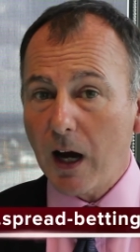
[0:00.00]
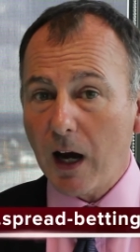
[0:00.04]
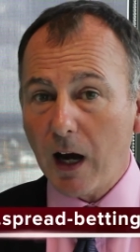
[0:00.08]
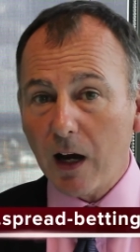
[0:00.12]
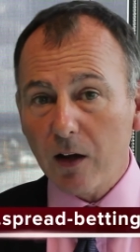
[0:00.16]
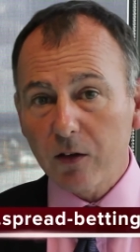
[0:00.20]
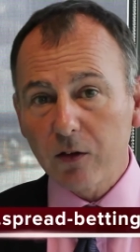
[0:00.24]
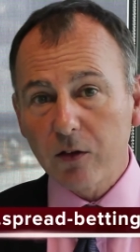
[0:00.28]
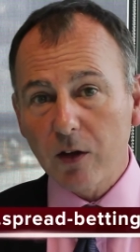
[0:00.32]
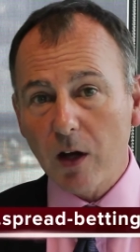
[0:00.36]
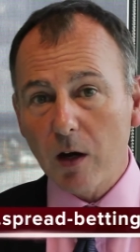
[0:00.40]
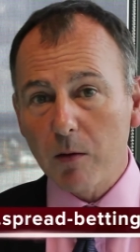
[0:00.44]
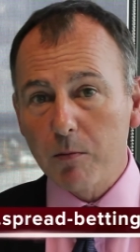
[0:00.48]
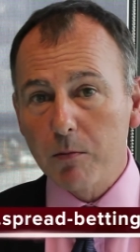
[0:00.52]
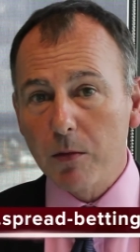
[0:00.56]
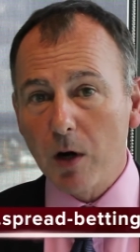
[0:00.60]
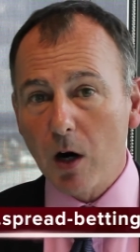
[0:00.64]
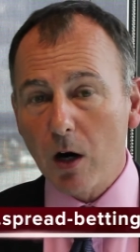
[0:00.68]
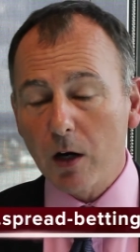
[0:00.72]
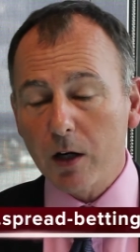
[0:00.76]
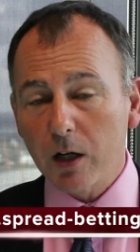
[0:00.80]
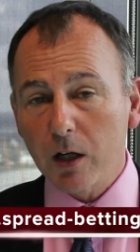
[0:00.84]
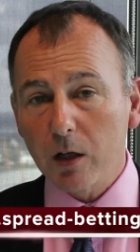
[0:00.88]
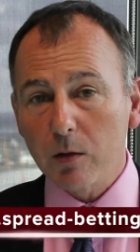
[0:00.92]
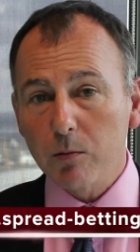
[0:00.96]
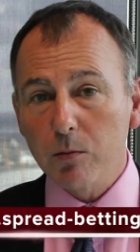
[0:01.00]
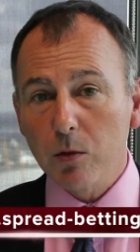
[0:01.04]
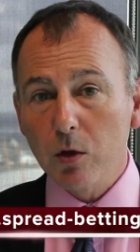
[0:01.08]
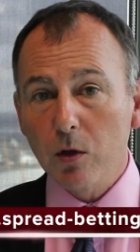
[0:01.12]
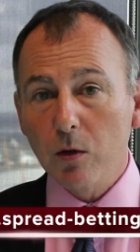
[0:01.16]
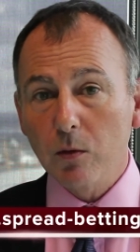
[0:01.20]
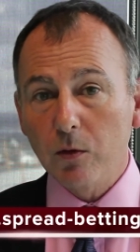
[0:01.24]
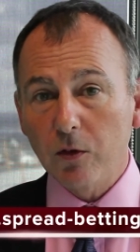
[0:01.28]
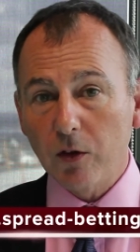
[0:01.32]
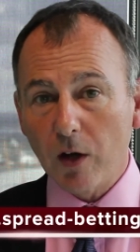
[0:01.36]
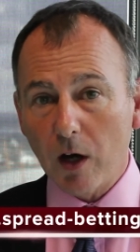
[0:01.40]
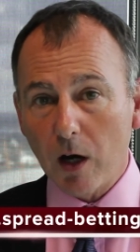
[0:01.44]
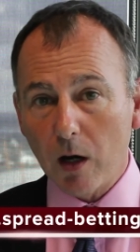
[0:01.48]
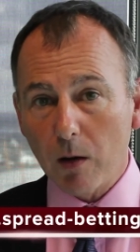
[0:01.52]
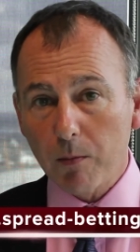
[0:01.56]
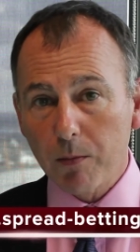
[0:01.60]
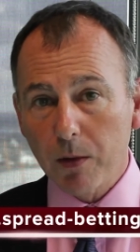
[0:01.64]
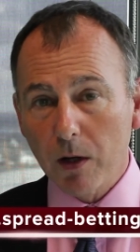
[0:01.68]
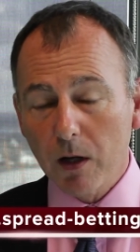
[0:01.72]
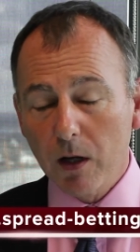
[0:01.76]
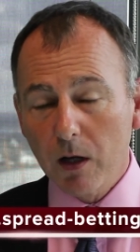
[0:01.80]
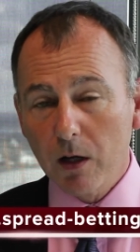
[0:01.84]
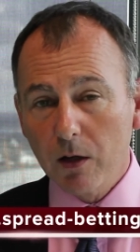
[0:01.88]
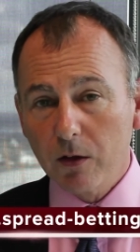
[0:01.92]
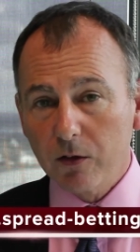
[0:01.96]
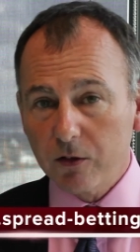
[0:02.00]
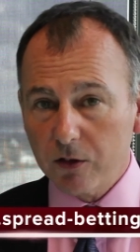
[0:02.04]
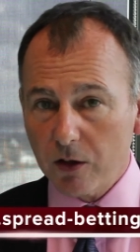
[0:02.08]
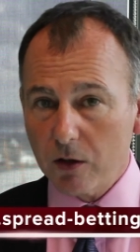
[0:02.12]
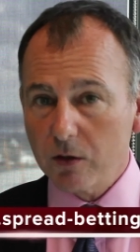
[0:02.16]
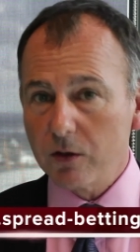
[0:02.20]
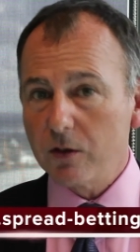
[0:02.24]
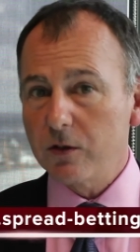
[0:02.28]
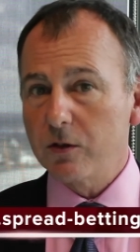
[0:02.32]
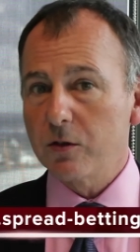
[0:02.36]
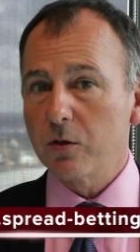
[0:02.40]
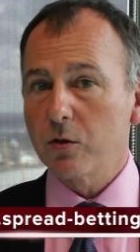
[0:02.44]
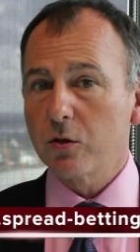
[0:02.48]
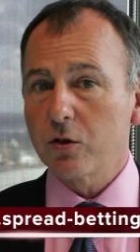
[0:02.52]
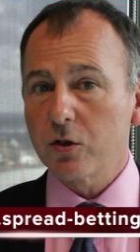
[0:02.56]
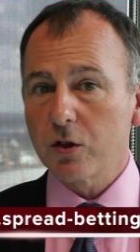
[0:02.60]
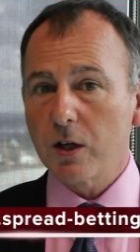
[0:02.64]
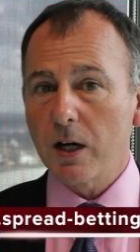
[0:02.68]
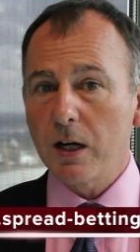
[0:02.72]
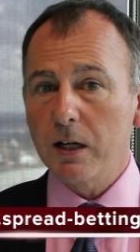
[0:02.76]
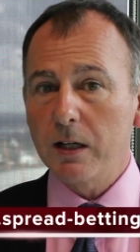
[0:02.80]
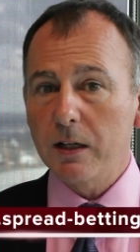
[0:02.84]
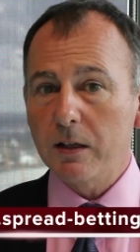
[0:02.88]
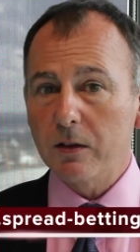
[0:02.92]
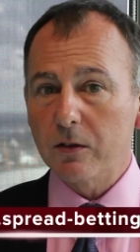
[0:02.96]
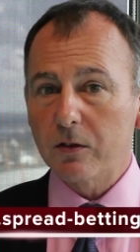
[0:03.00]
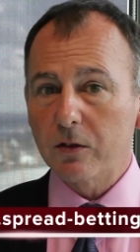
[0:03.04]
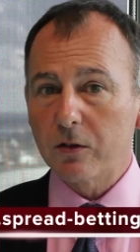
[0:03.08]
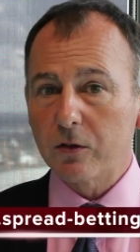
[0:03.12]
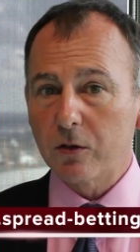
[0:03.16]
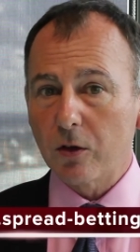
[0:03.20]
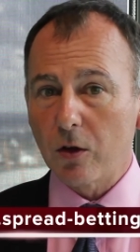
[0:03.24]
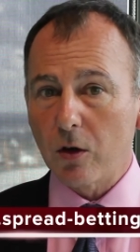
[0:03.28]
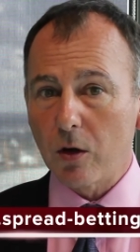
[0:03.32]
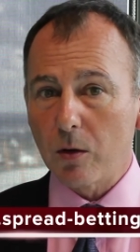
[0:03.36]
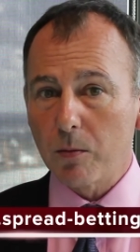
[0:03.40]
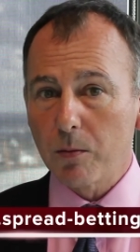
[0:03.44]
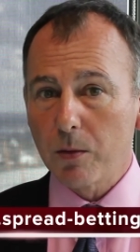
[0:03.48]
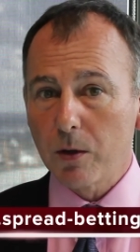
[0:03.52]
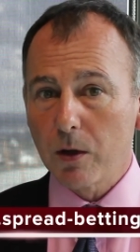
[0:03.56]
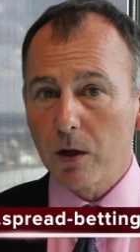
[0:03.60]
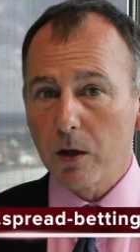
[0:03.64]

as that market moves up, so does your trailing stop.